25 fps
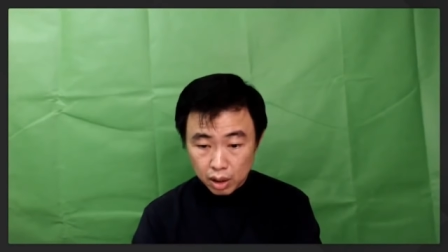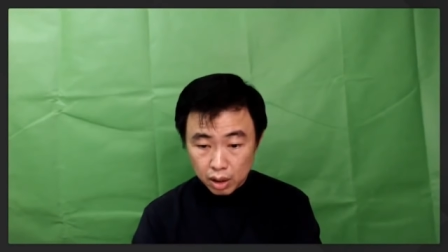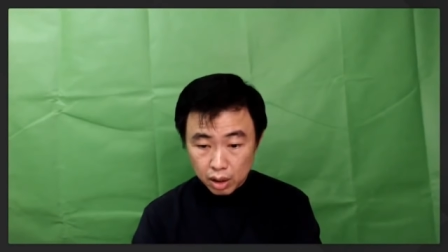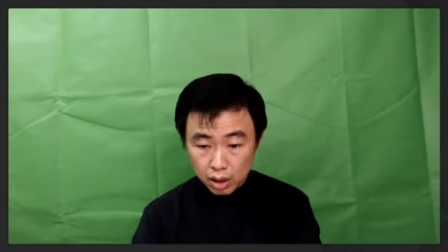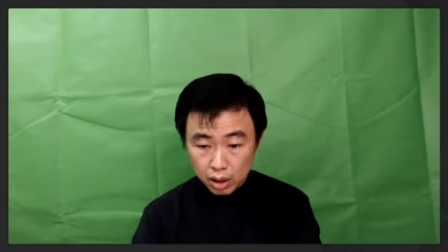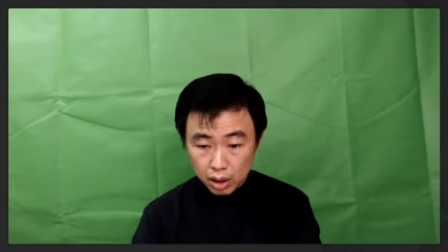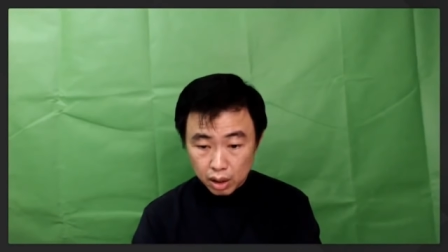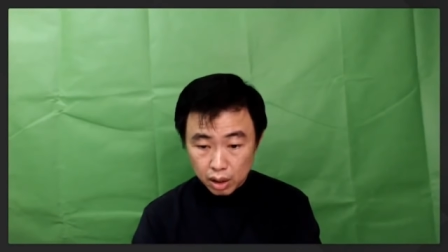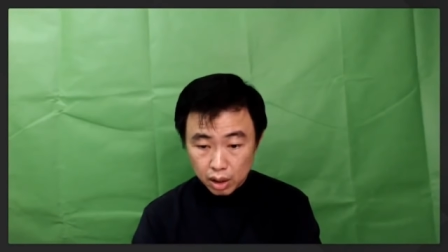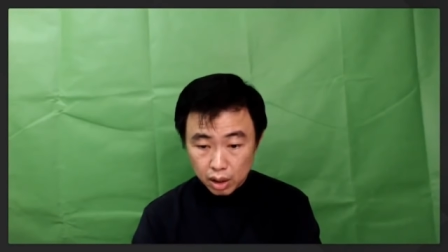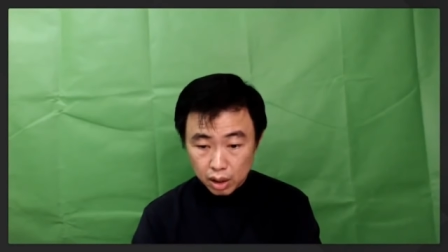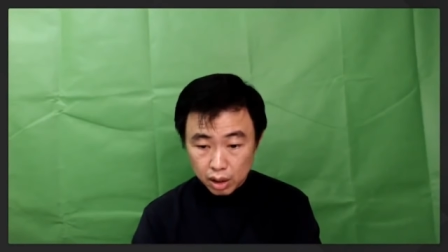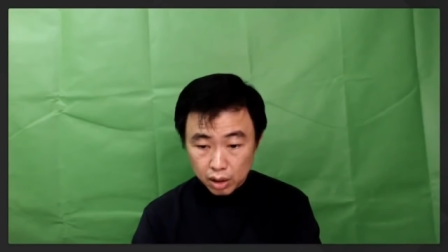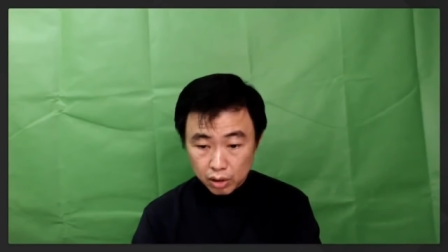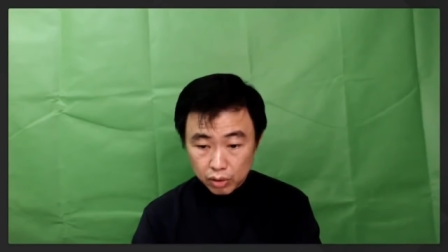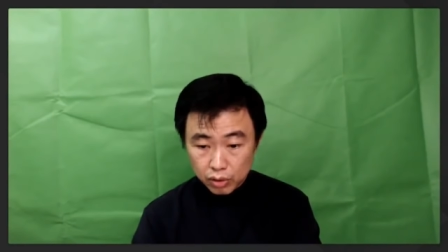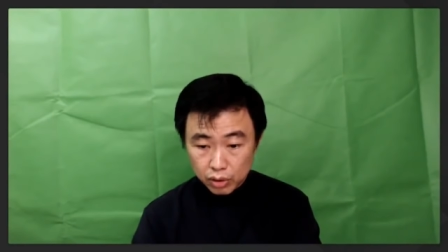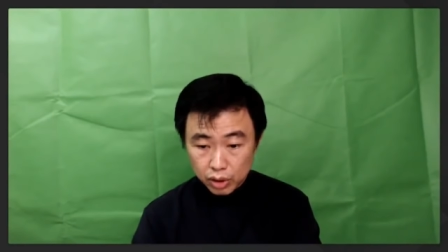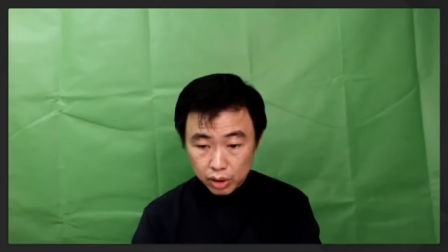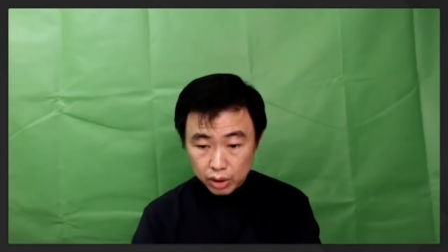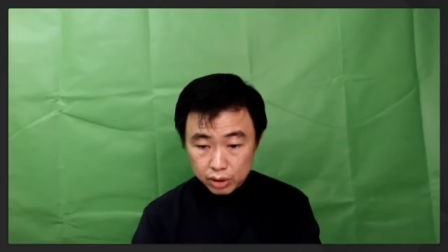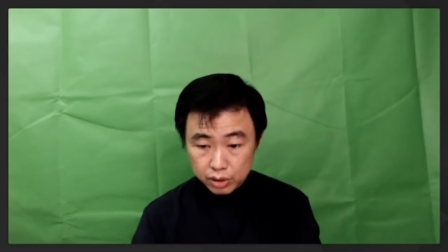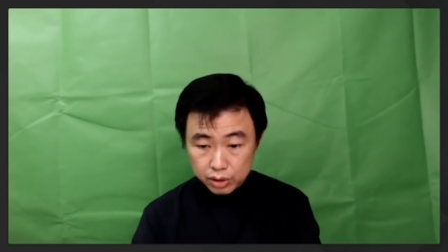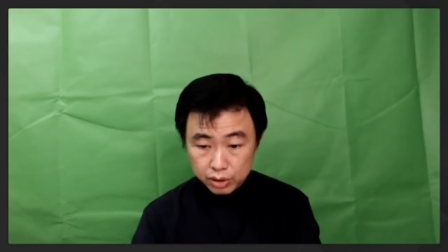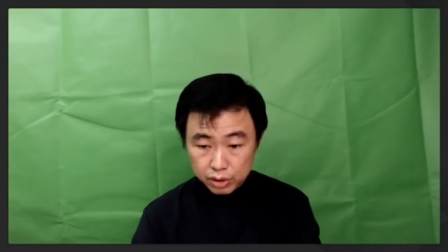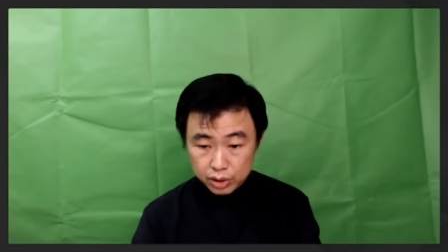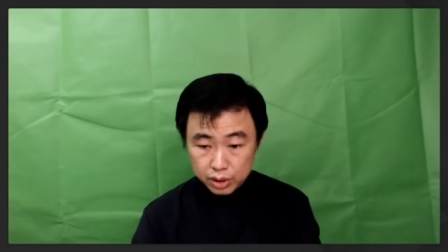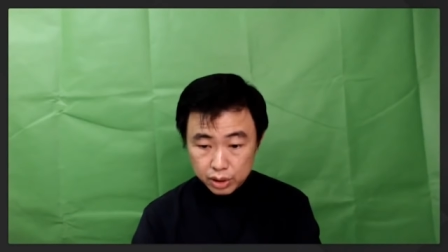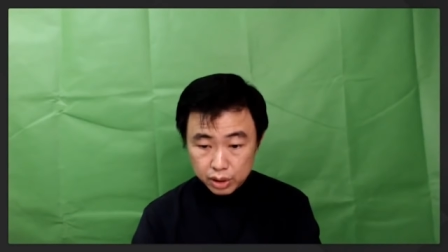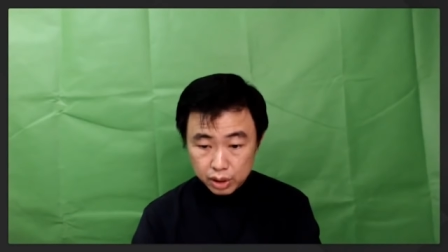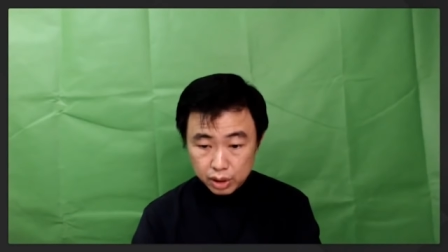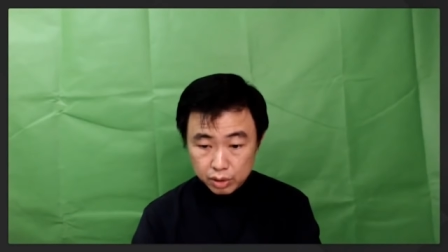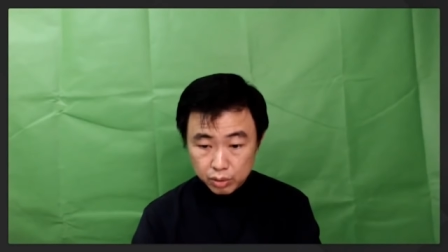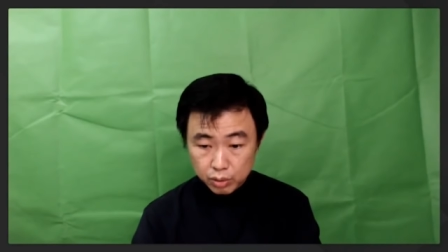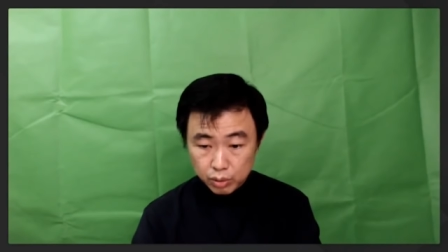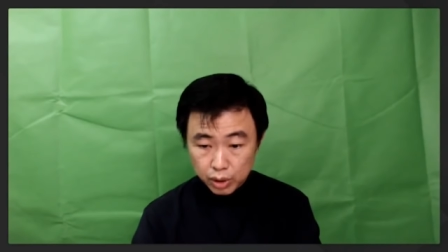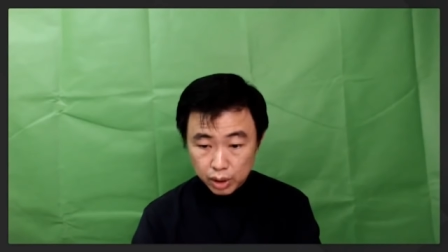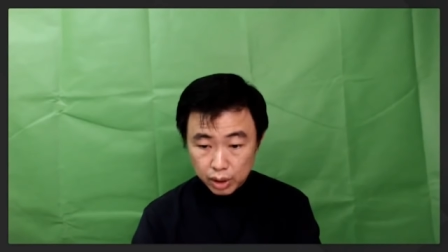Uh, Ren
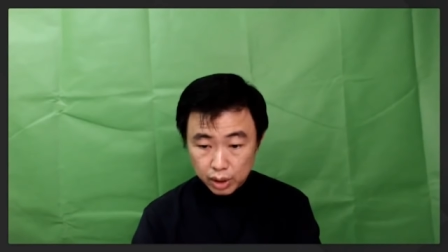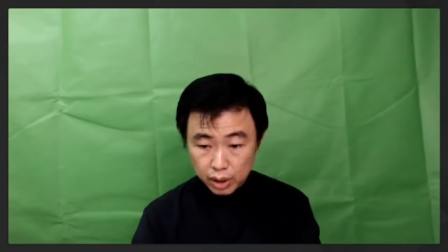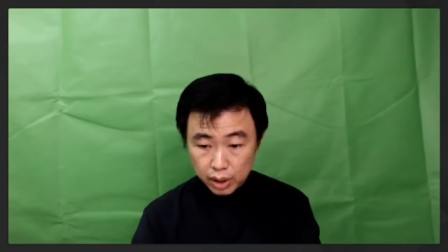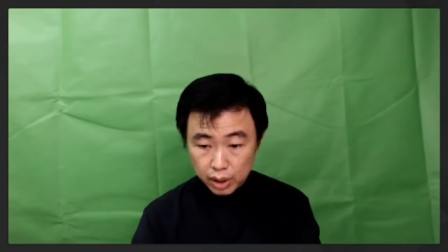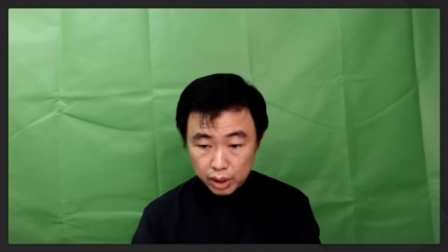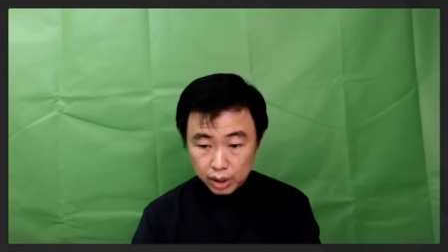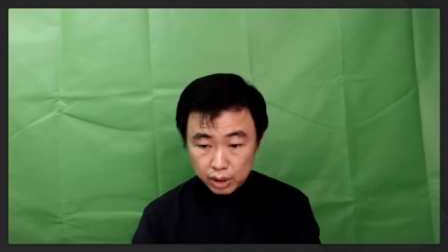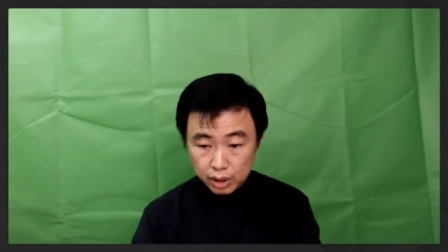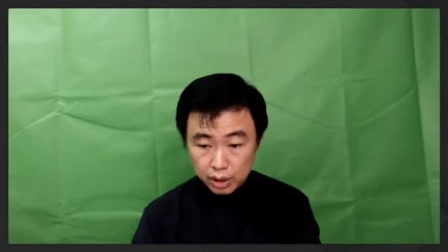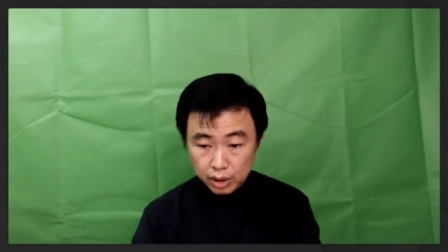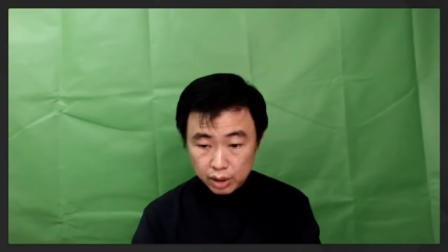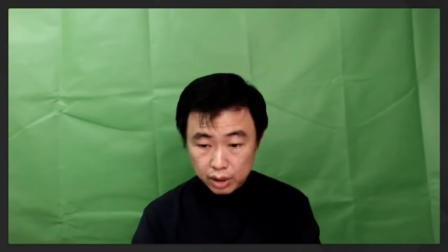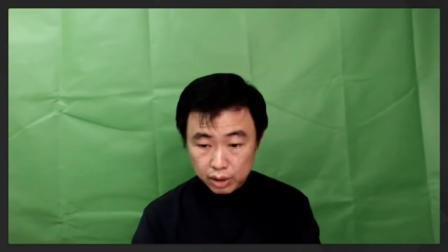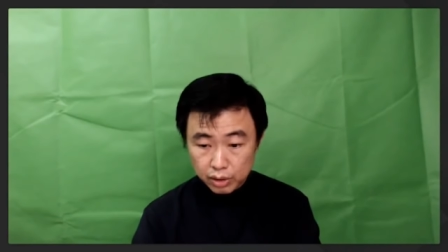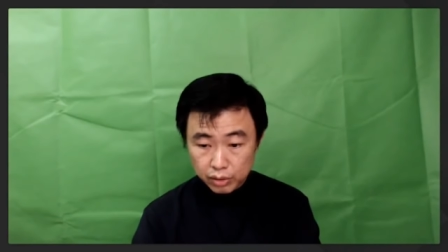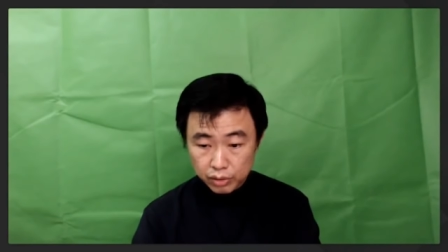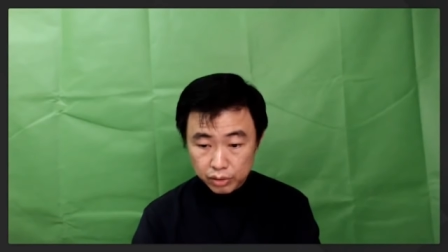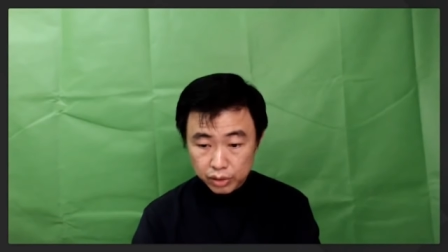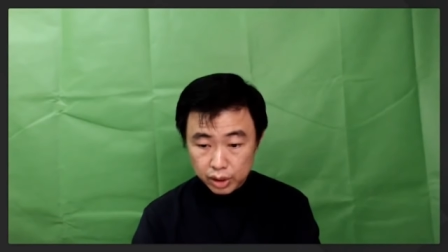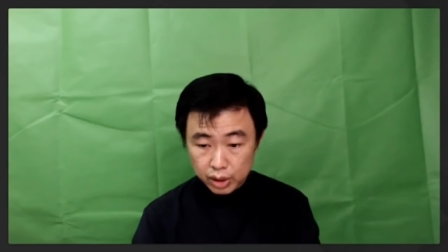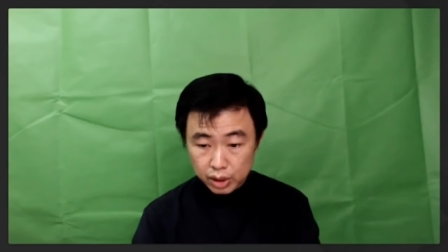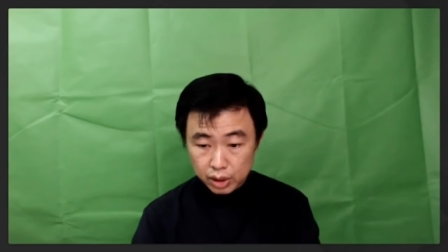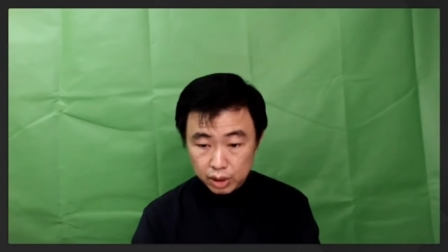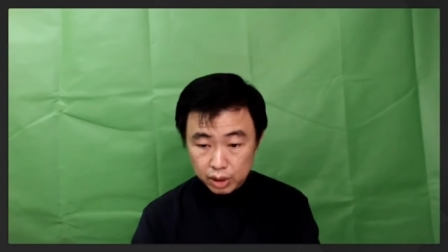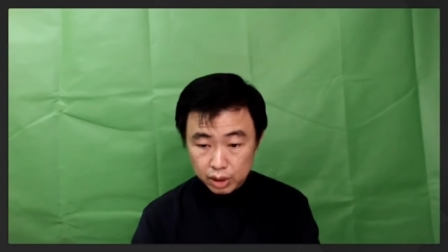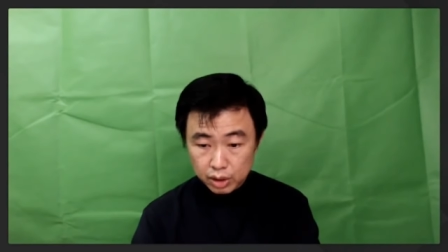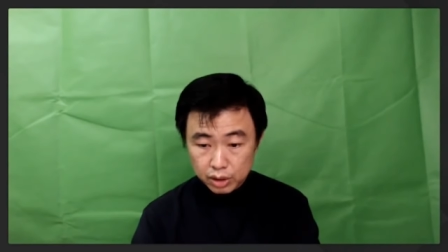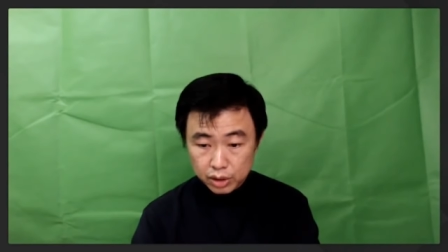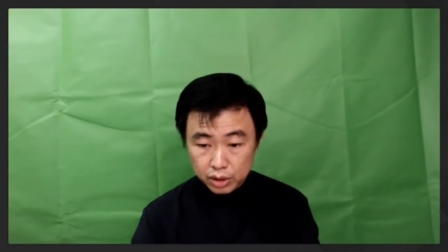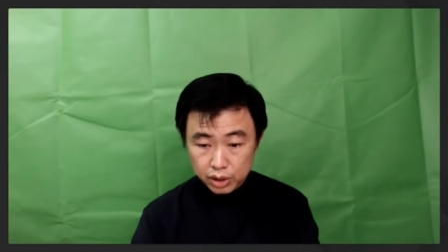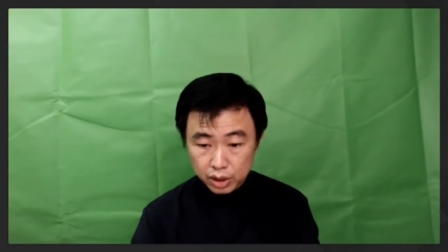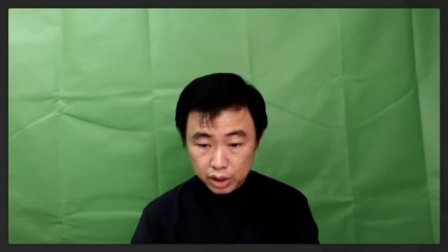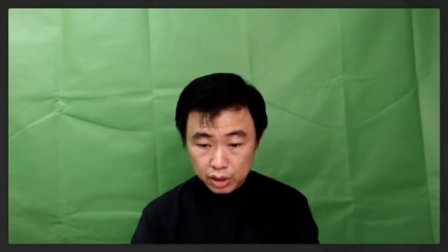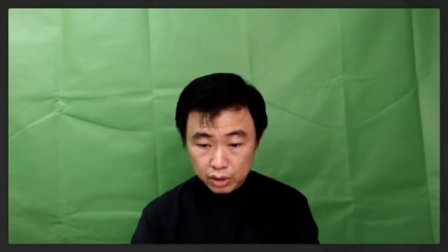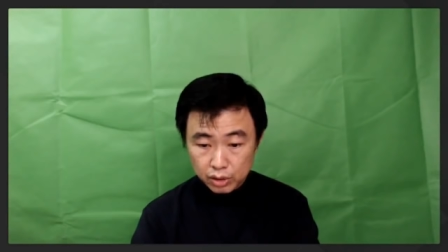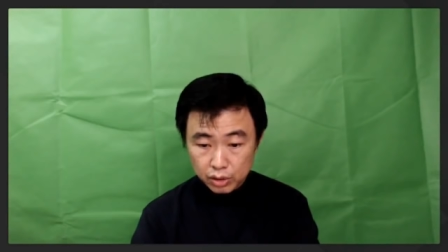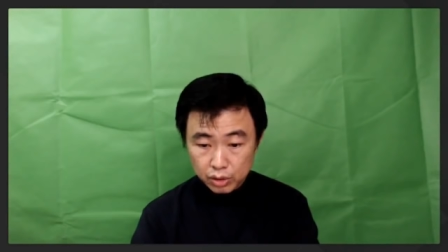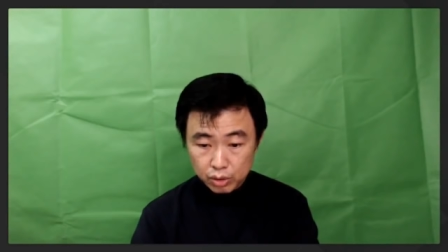Chen, will I get career
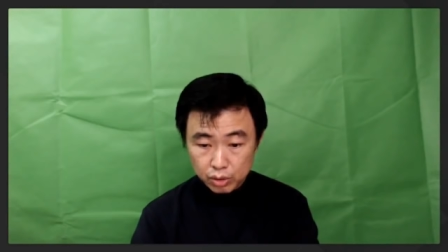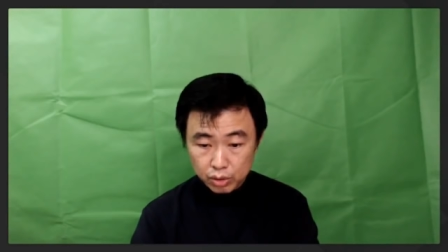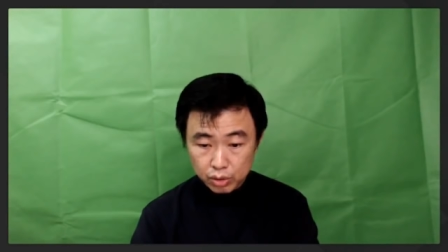change?